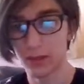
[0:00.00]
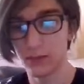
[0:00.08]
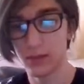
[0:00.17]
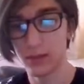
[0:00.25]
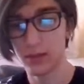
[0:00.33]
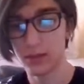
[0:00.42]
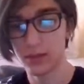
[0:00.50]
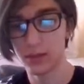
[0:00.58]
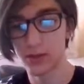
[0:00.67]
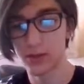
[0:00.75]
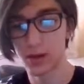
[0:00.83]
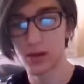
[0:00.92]
I have no idea what's
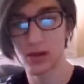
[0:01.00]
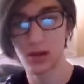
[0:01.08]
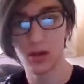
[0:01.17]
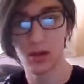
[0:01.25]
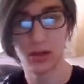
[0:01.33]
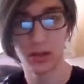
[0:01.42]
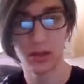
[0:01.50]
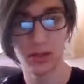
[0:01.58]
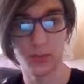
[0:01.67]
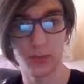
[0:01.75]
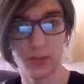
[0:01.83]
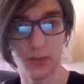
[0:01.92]
going on.
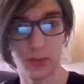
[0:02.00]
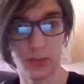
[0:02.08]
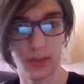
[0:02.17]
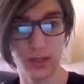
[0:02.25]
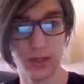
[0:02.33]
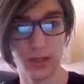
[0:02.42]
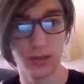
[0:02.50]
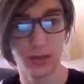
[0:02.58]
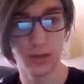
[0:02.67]
Against Primarina.